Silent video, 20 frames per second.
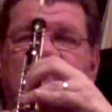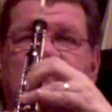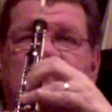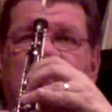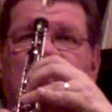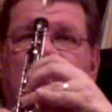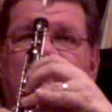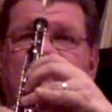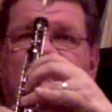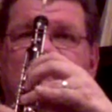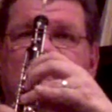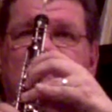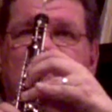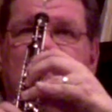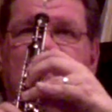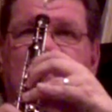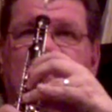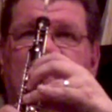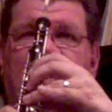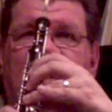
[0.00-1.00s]
close
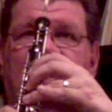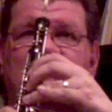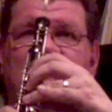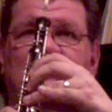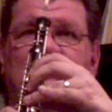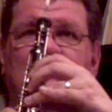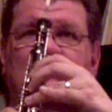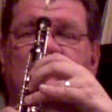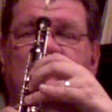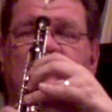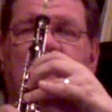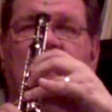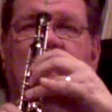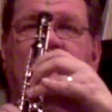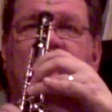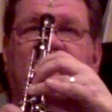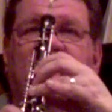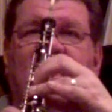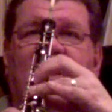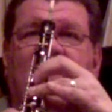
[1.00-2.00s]
as you move up
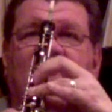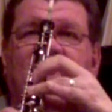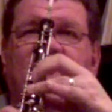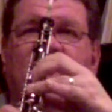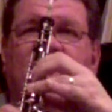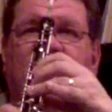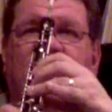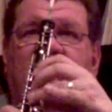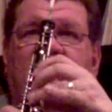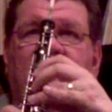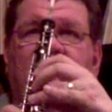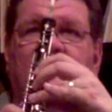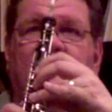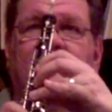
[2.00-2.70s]
and down the scale.